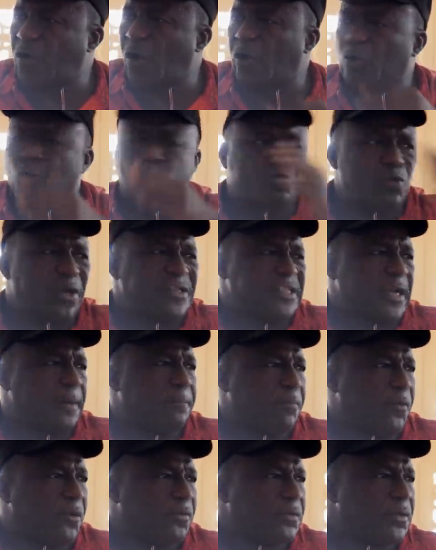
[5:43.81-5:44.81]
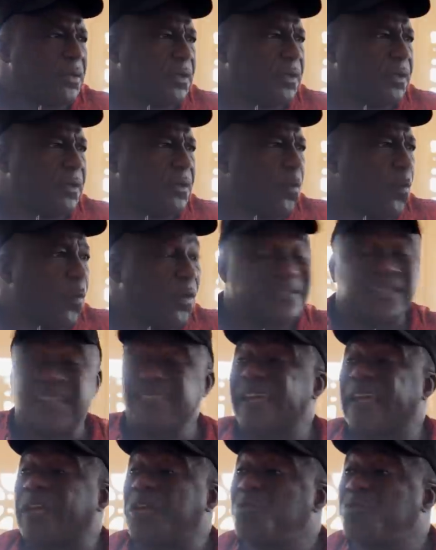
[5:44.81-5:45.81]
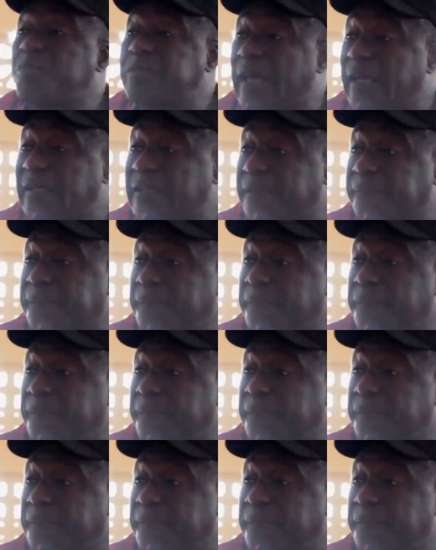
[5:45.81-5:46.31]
called Acheampong was executed.